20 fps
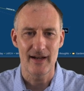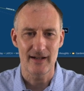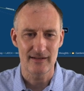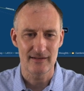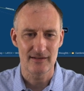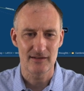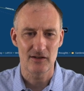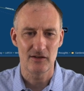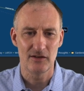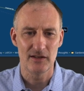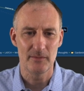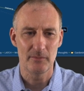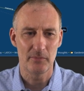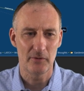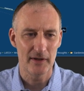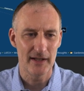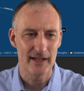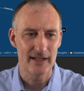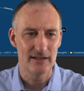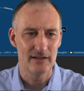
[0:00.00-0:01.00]

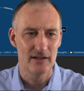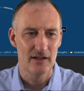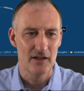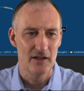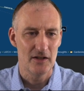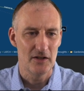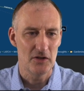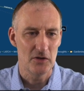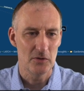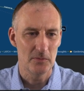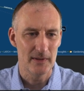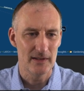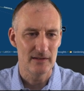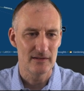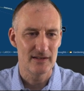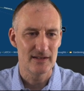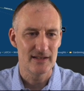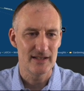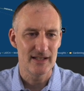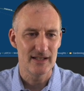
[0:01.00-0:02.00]
Excalibrain, you will
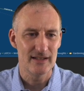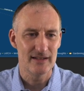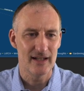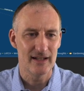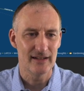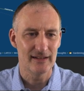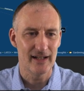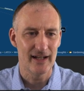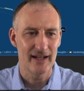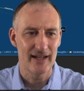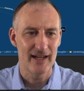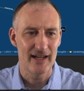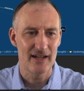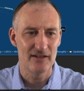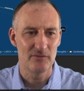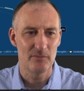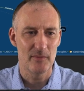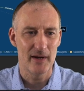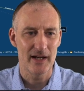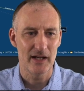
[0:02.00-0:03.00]
see that I
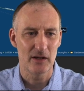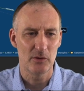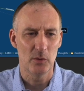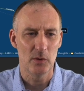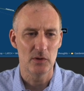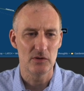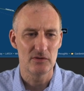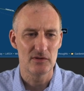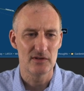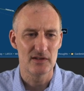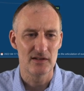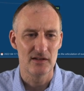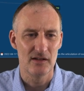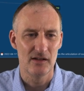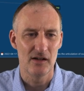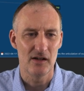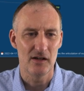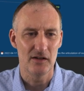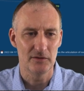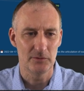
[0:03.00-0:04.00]
have my quotes
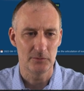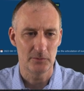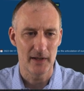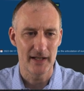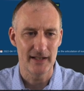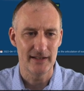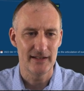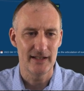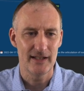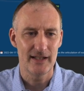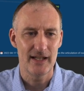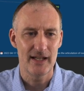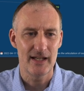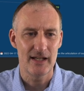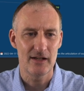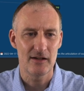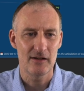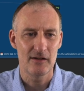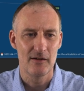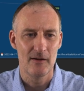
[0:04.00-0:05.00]
on writing
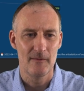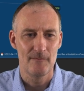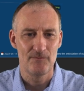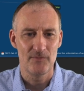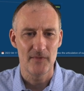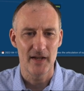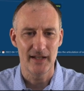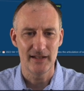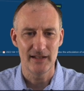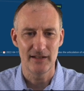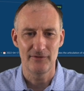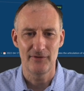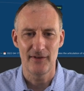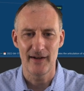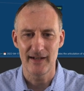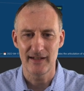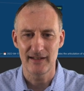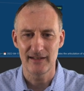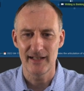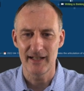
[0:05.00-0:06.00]
here. And if
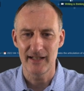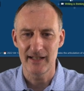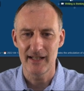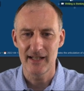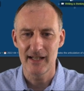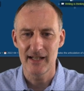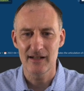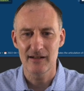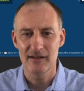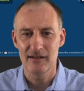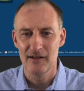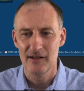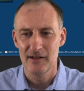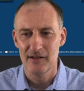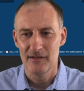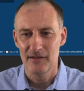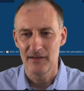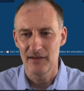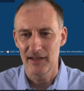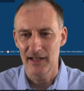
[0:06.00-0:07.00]
I click here,
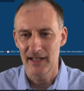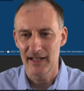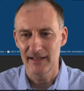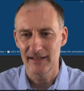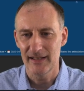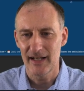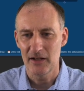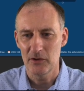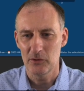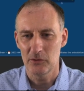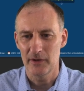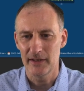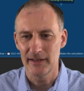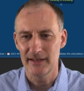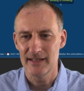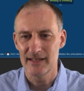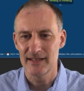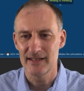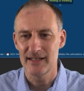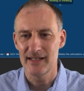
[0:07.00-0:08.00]
then I
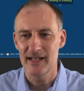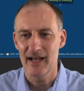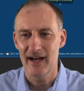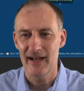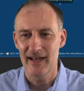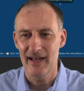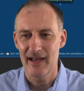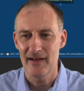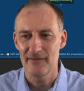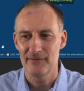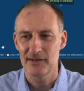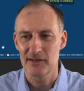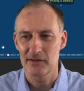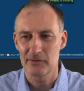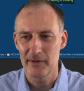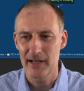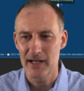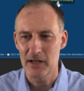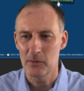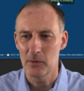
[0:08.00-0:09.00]
already see I have
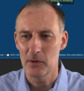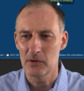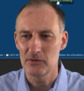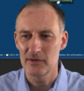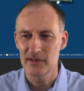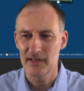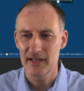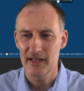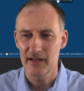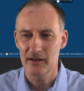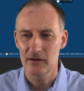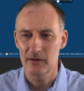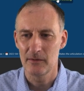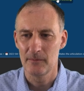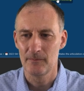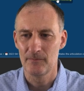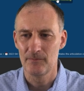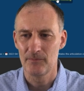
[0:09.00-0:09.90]
three quotes here.